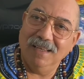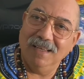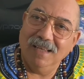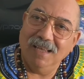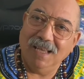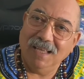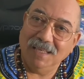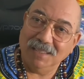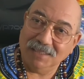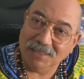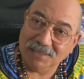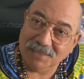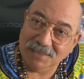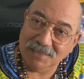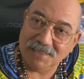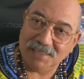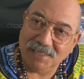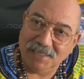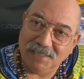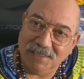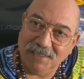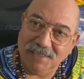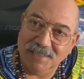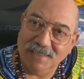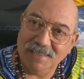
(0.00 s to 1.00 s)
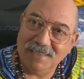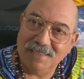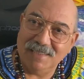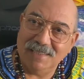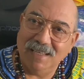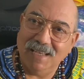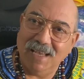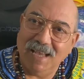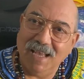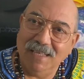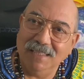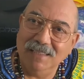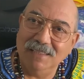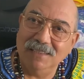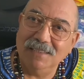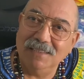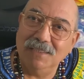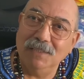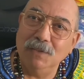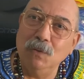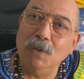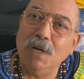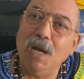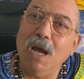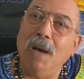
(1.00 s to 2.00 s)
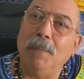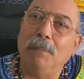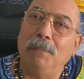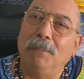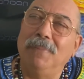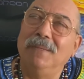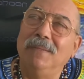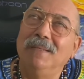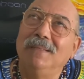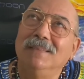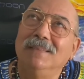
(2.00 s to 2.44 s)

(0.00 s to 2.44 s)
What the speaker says: and concerns and look up